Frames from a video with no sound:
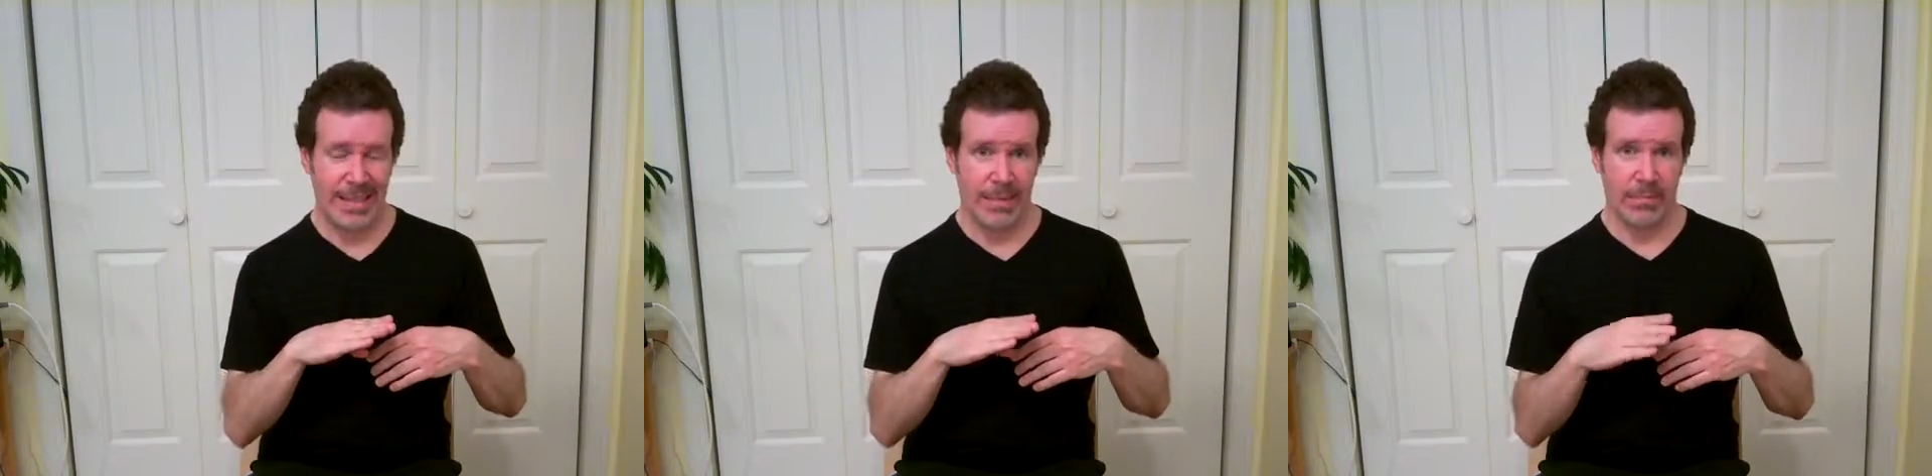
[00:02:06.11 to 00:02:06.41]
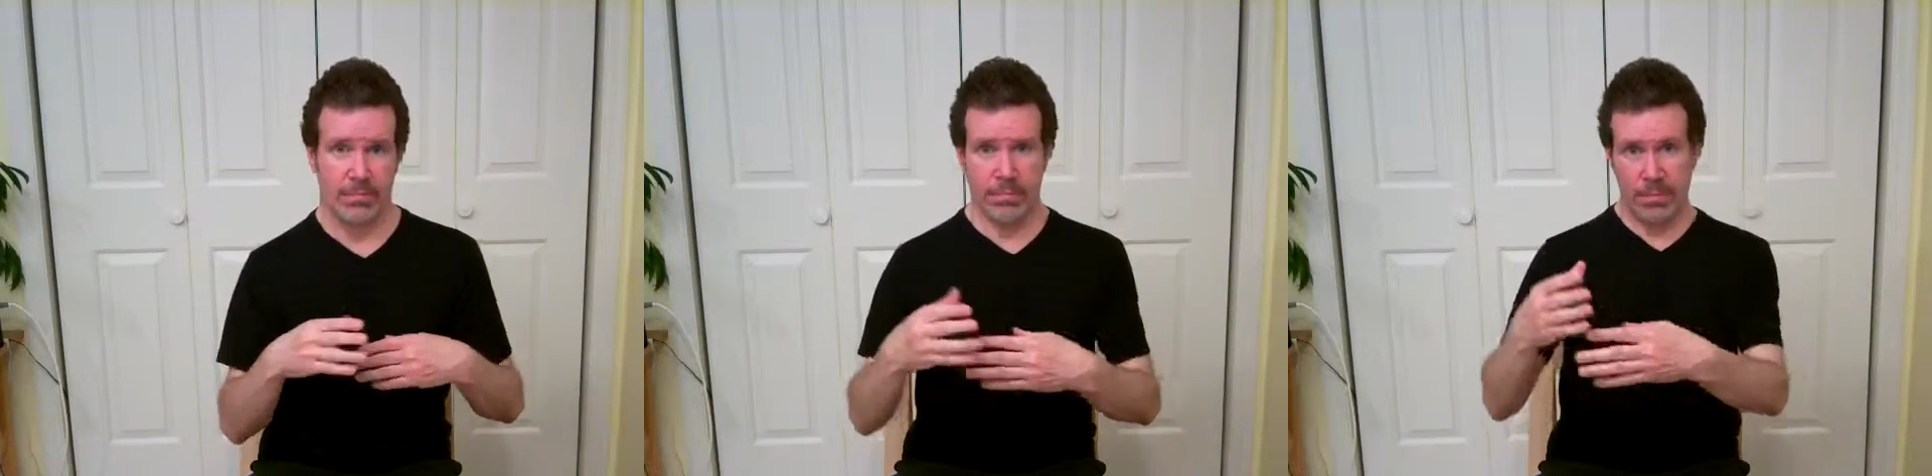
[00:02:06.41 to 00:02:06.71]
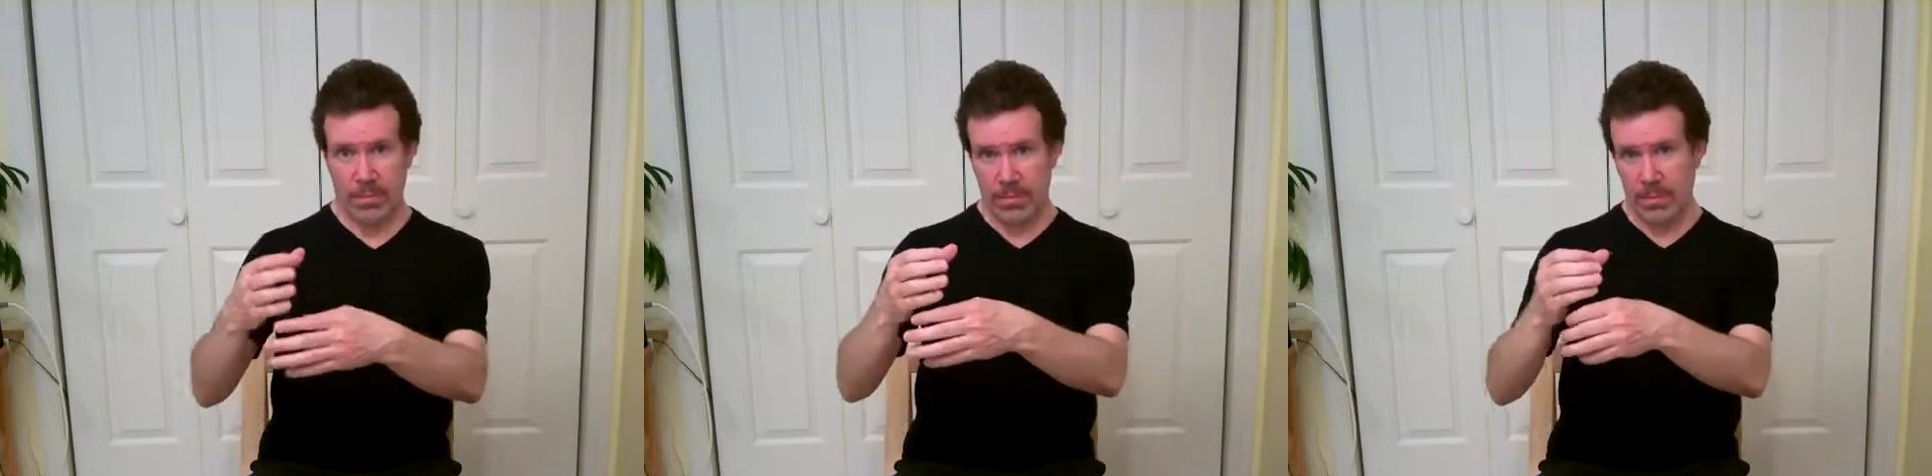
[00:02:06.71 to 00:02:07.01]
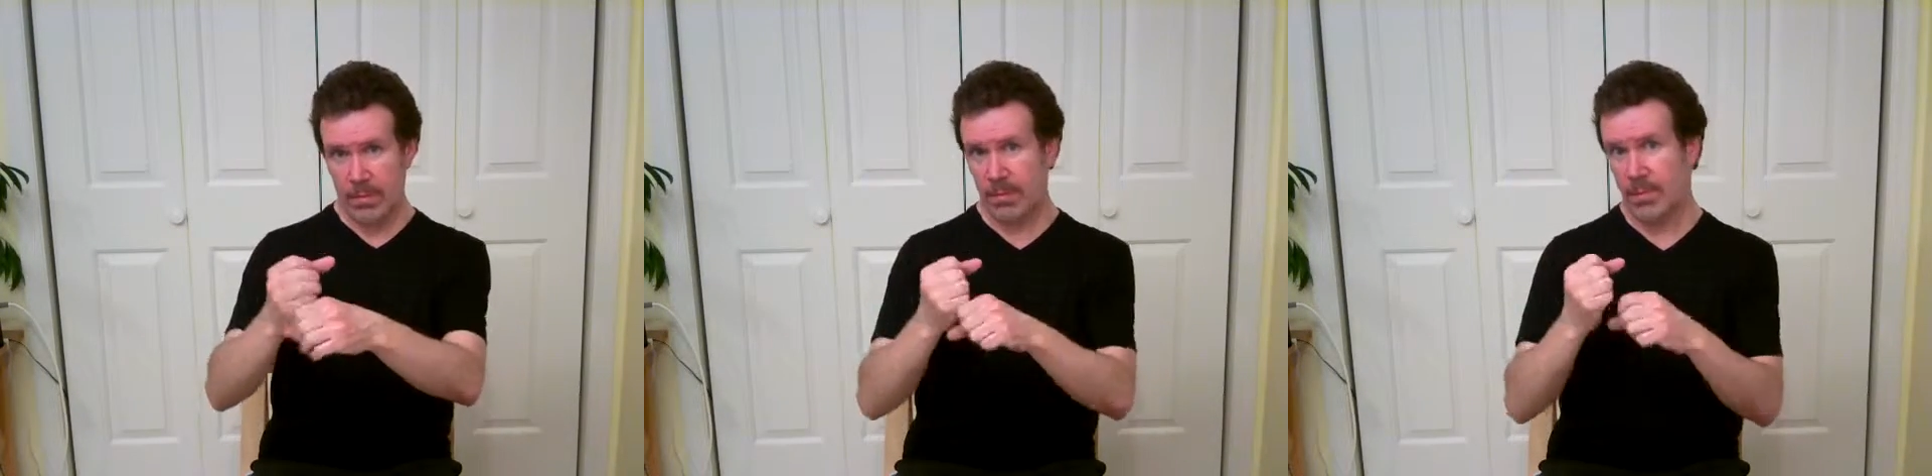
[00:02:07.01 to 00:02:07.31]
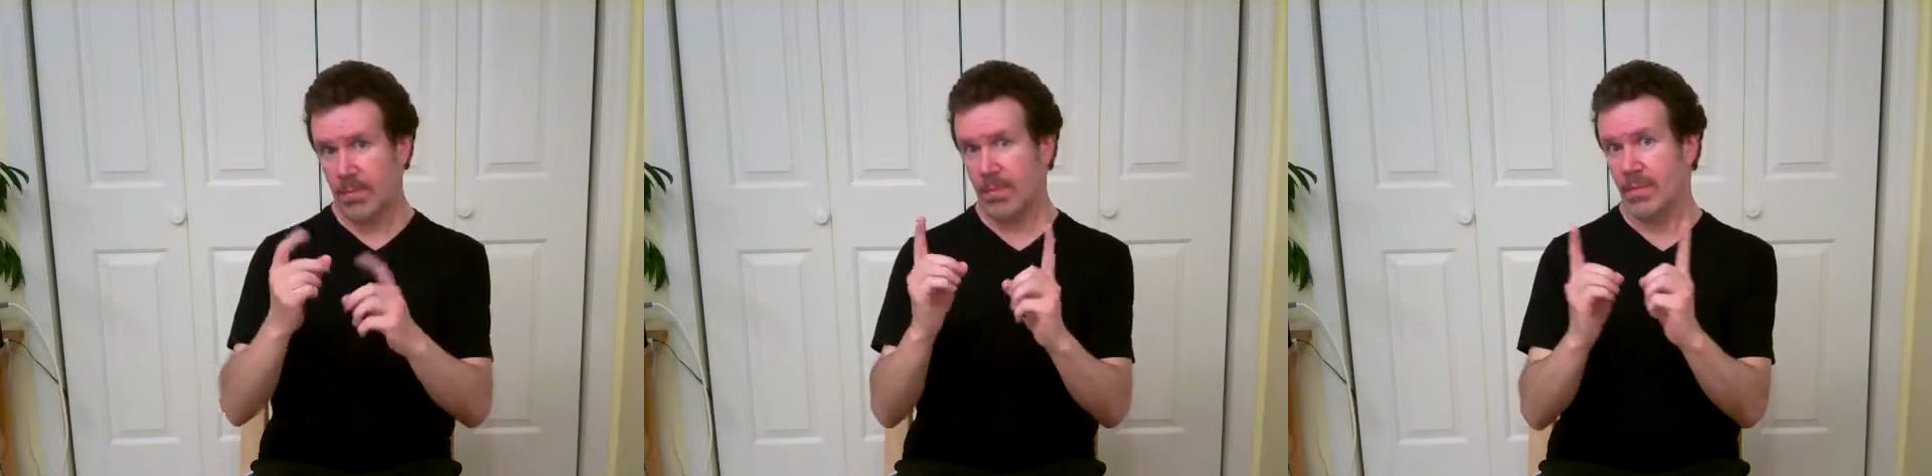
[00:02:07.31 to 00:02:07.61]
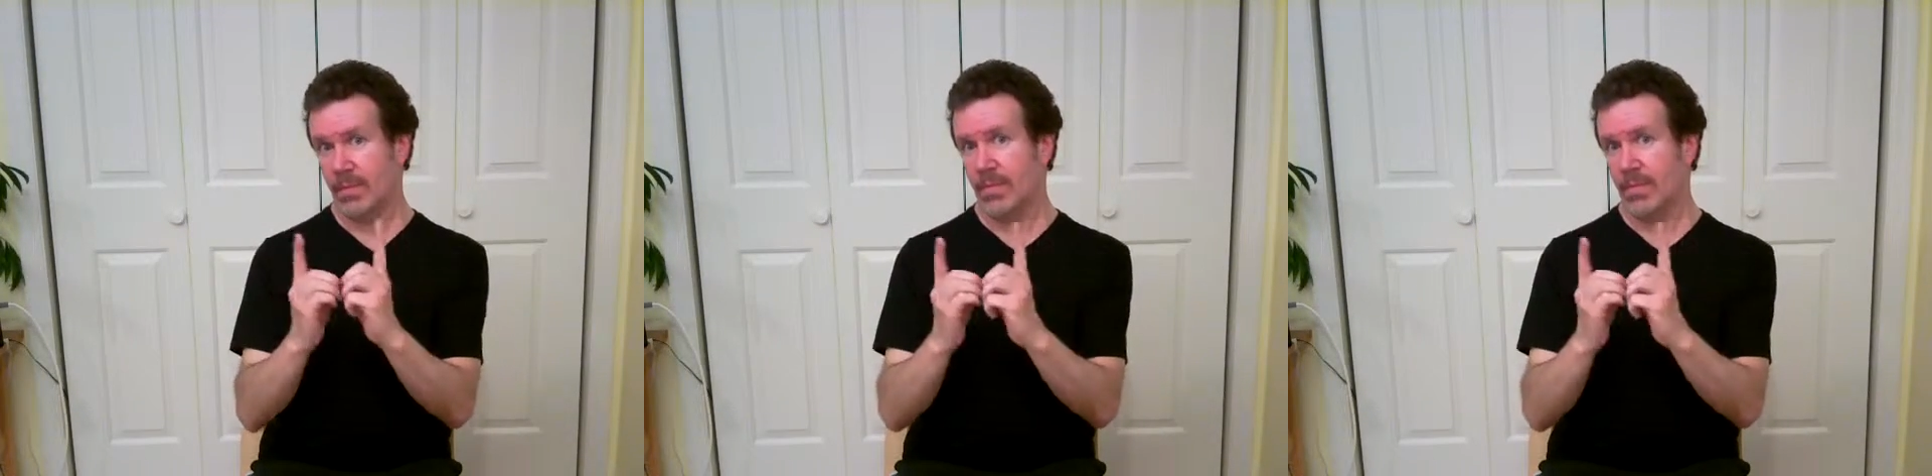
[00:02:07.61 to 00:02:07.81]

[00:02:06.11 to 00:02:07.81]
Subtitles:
with the girl he likes.